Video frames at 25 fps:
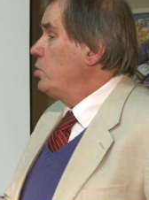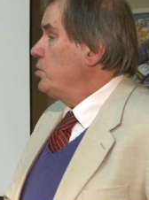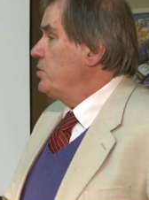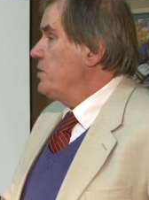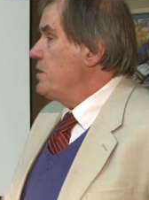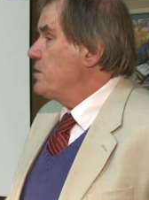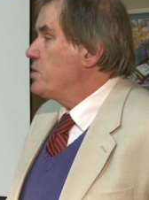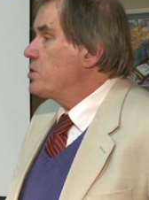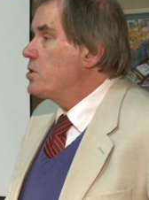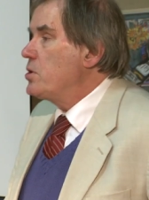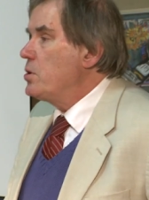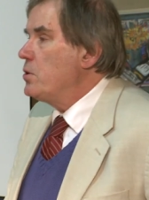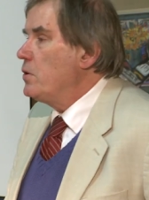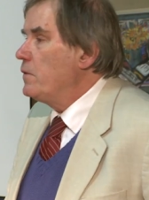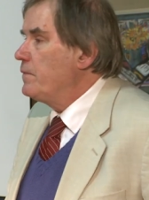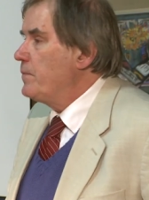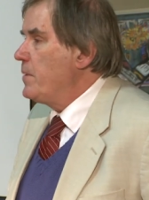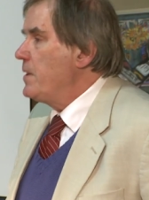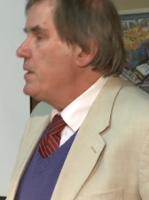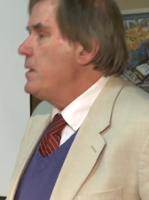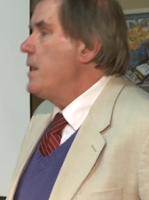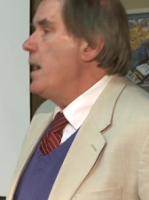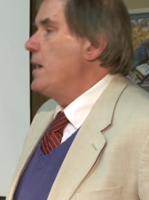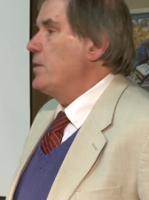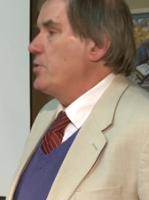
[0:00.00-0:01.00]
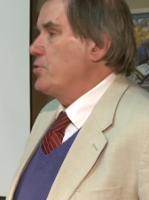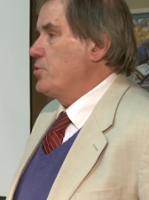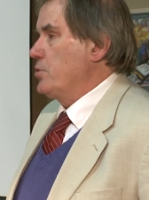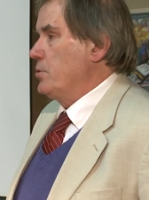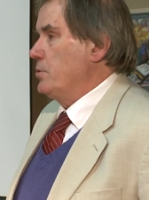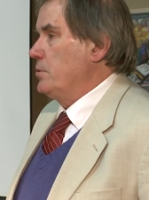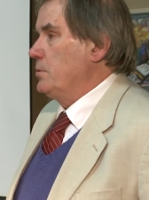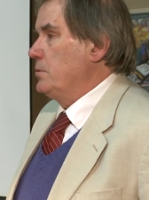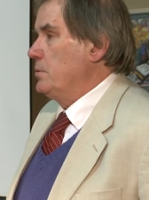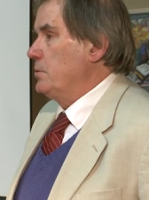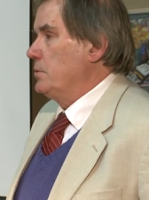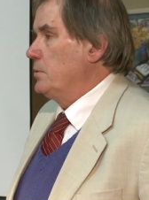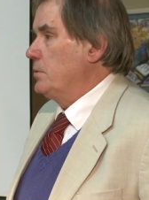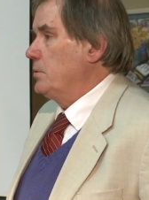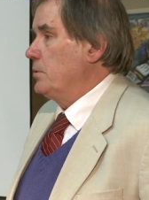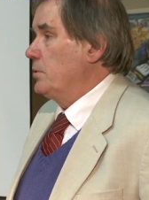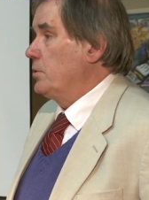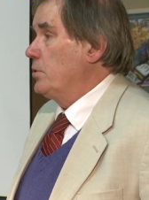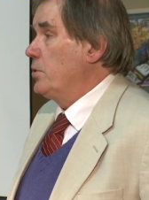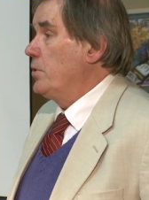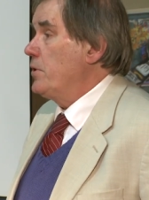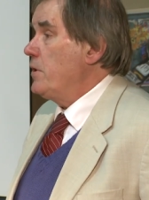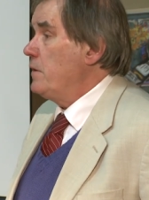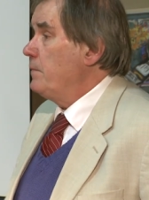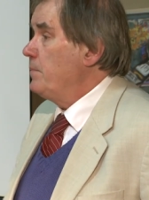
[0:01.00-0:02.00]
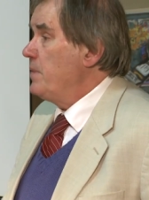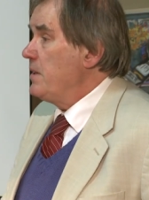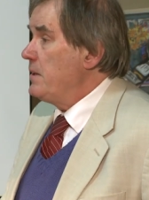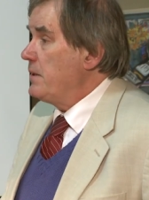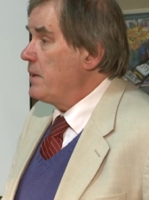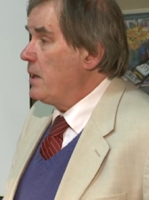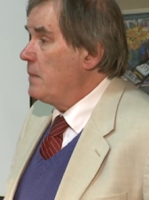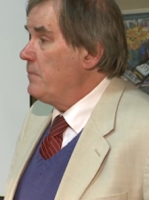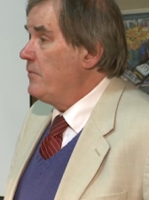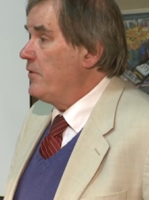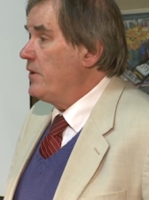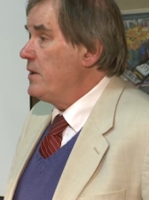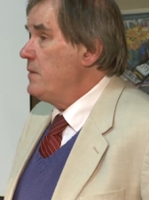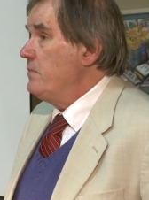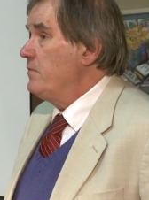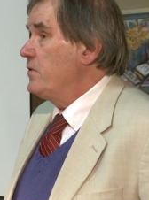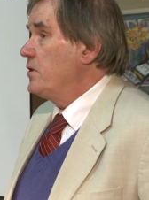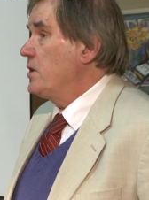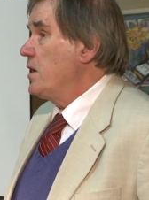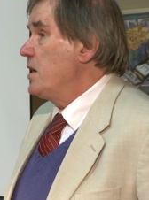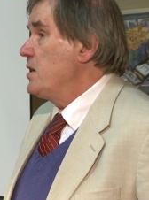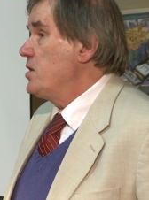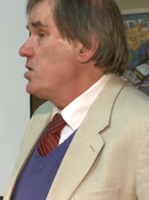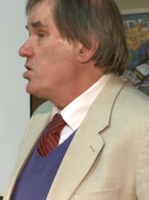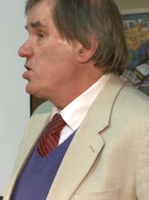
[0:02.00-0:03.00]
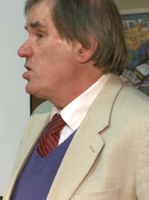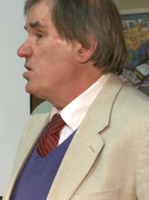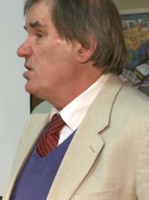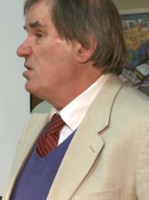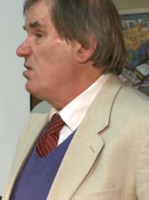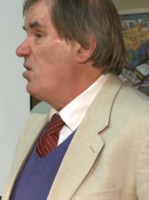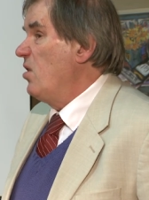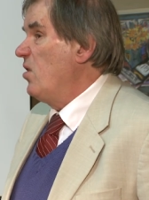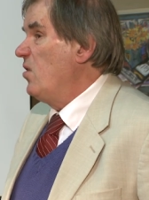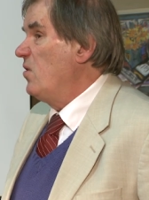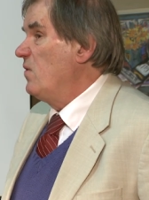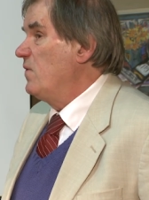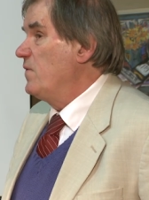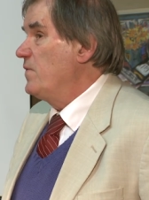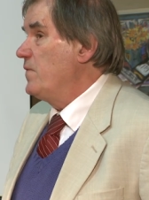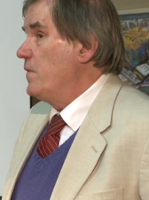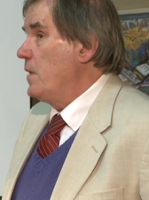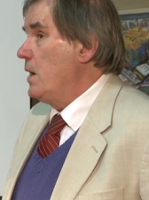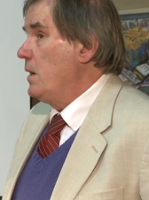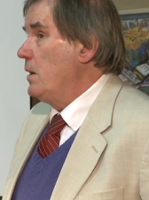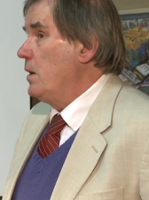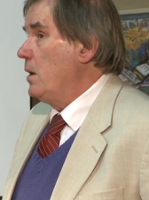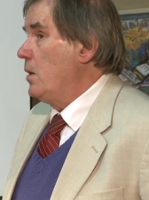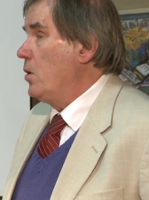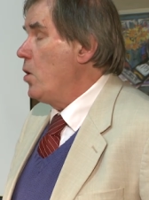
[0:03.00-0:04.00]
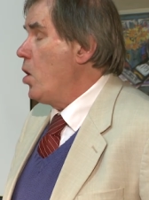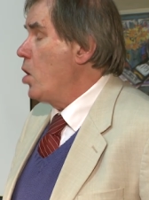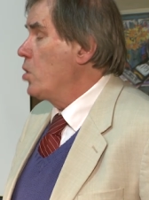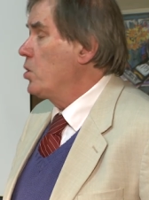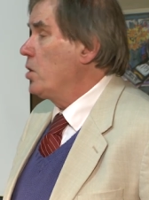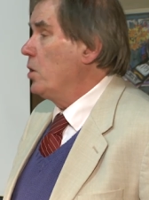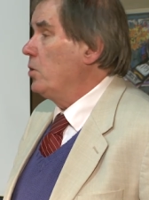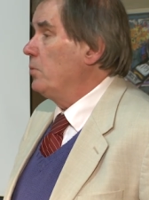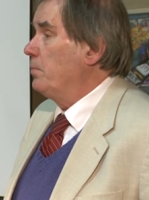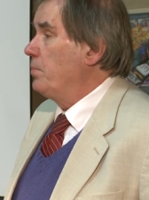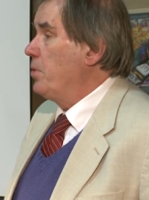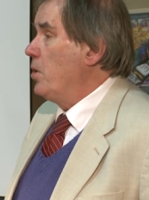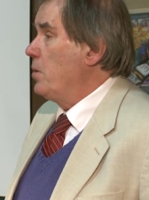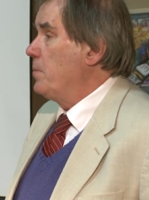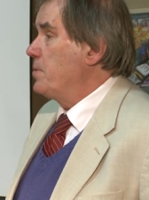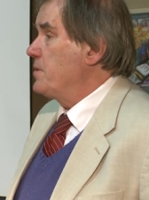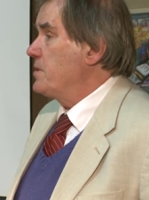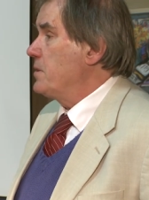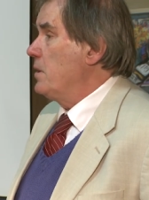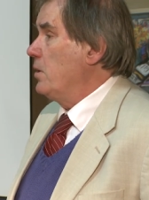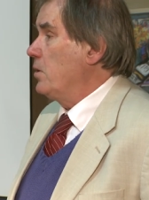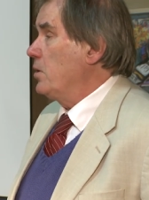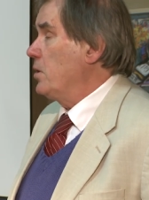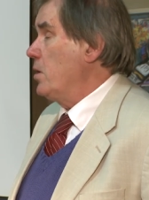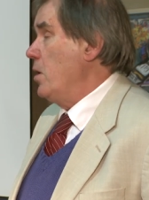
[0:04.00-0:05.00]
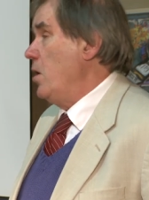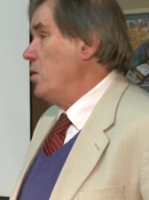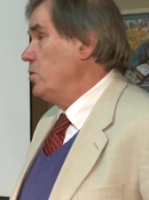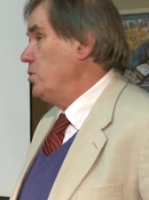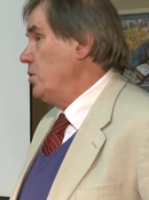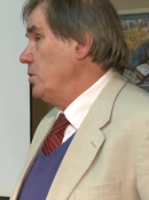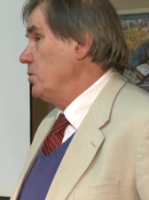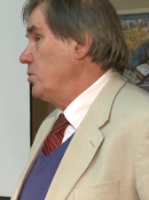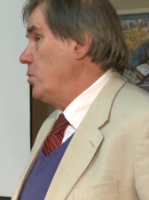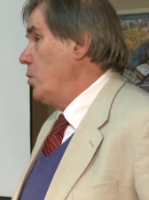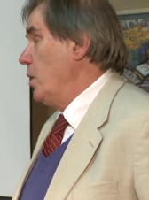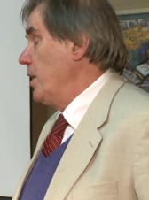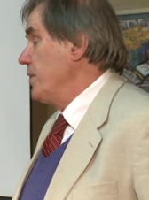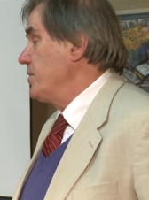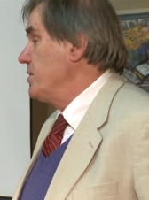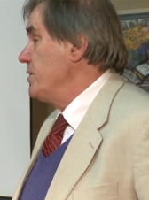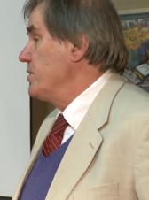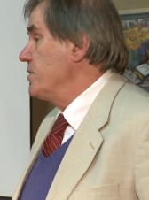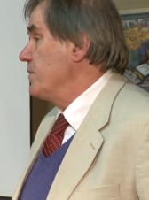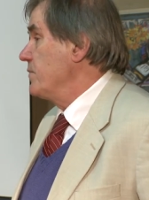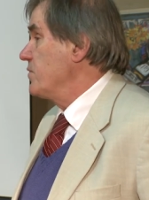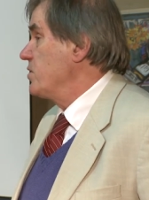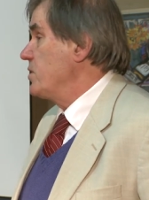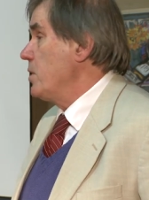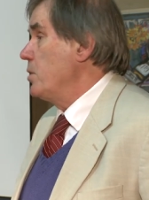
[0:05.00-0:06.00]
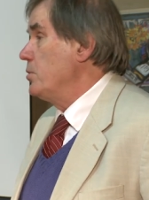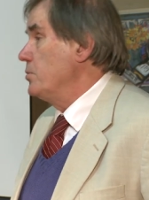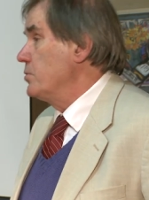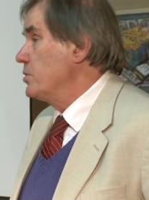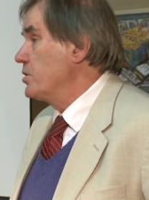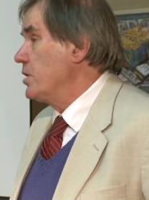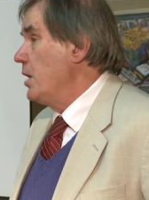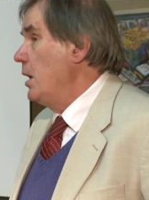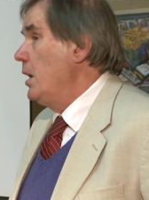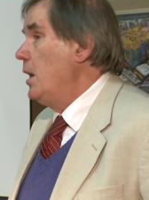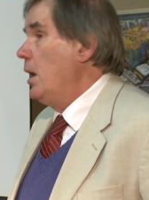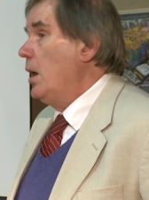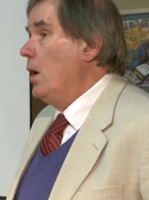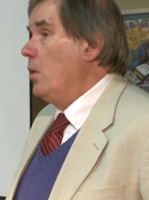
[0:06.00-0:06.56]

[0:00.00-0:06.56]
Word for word: could this cure have been natural? Could it have been done by invocation of uh, occult, purpose, occult qualities of stones?